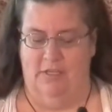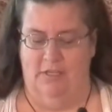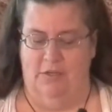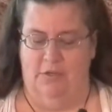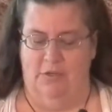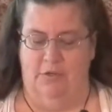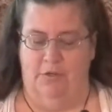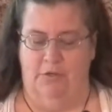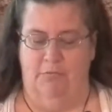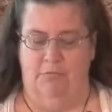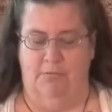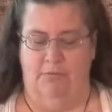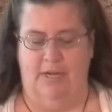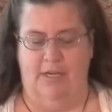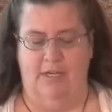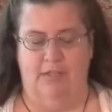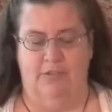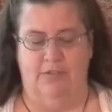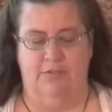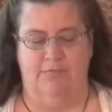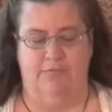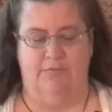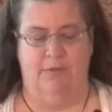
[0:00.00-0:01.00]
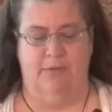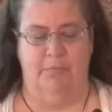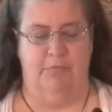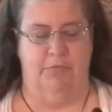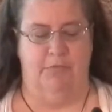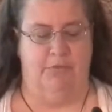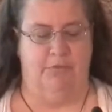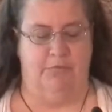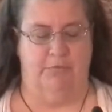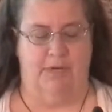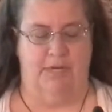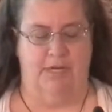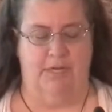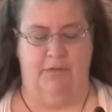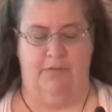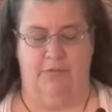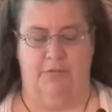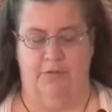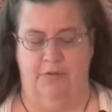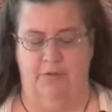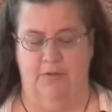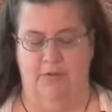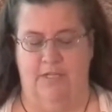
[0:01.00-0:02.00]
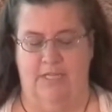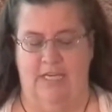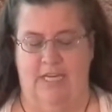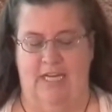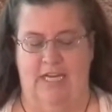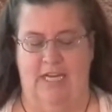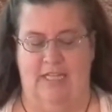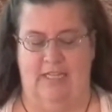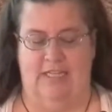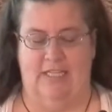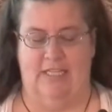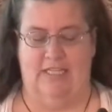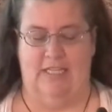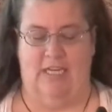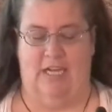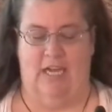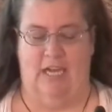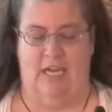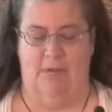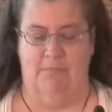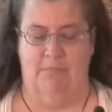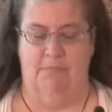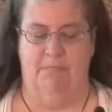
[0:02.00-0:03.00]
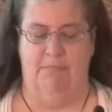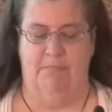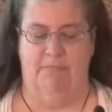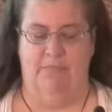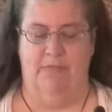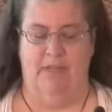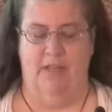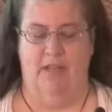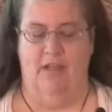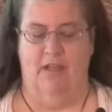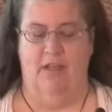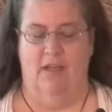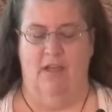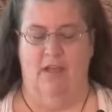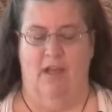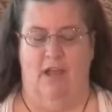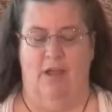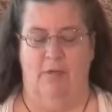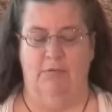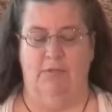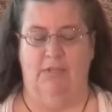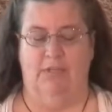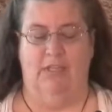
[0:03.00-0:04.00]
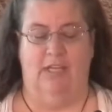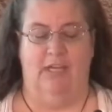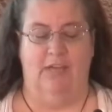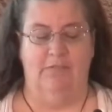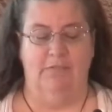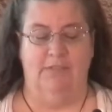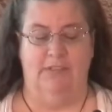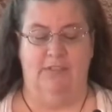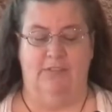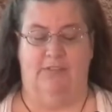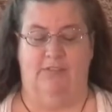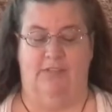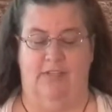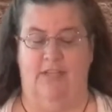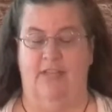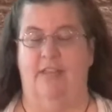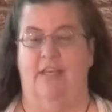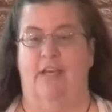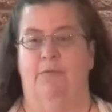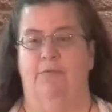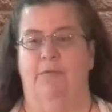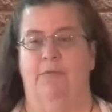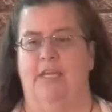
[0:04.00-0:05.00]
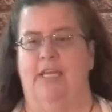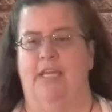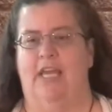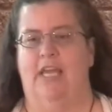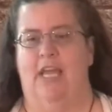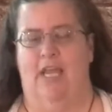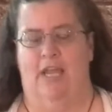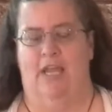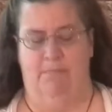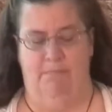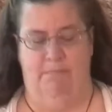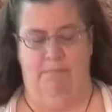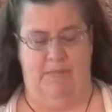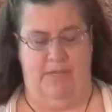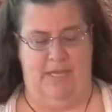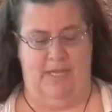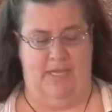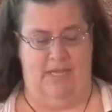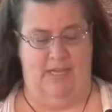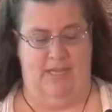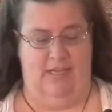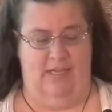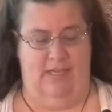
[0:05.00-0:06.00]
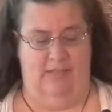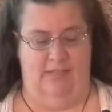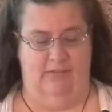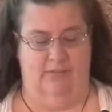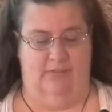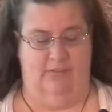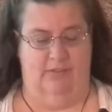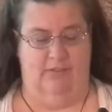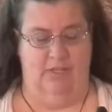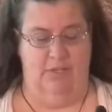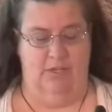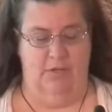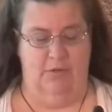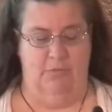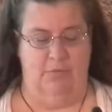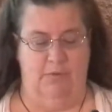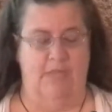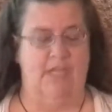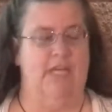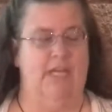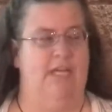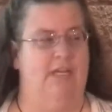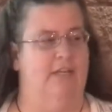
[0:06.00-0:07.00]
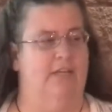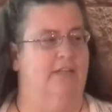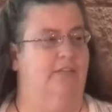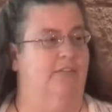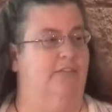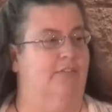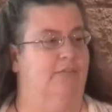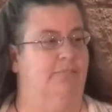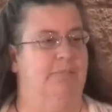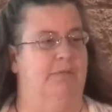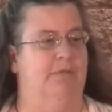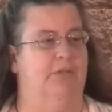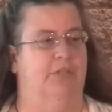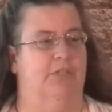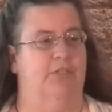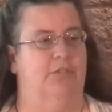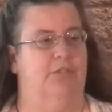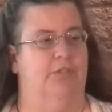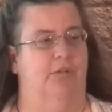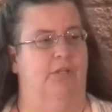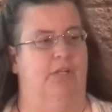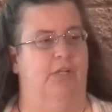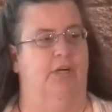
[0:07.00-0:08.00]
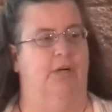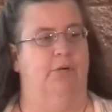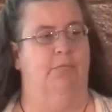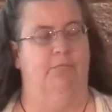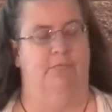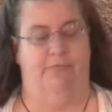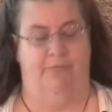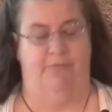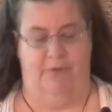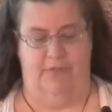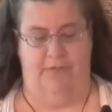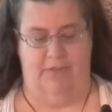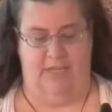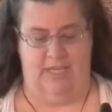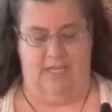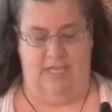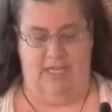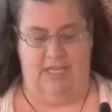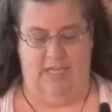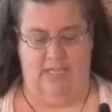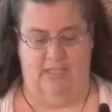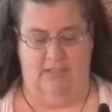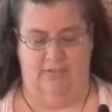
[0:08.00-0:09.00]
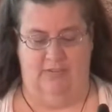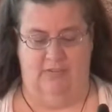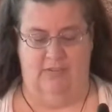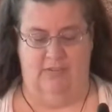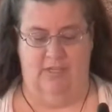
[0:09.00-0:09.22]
who ranged from 3 to 13 at the time. I would love to say that we came because we needed a spiritual home for the kids,